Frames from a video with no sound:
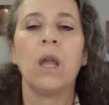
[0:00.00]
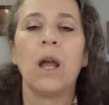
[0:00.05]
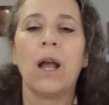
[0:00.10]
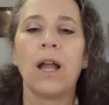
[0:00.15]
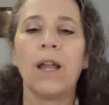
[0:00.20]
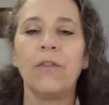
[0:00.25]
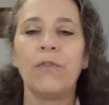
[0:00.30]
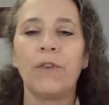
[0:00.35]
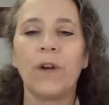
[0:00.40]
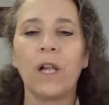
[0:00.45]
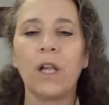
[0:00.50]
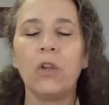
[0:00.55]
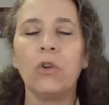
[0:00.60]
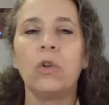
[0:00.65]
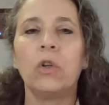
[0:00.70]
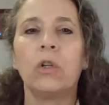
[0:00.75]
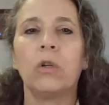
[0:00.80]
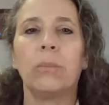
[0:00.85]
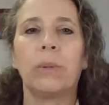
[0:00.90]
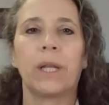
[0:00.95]
I follow
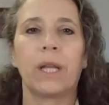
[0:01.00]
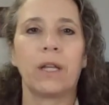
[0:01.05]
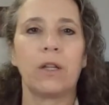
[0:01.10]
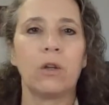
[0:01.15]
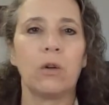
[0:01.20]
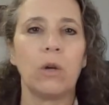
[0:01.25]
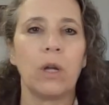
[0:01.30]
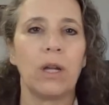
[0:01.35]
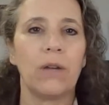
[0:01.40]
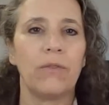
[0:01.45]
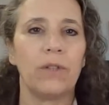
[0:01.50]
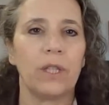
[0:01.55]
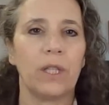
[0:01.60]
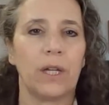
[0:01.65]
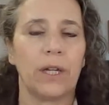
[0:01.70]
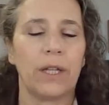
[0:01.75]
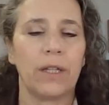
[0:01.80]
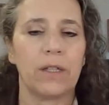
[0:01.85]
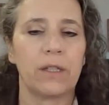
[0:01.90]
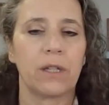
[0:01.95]
her, but I don't have a
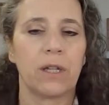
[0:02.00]
lot of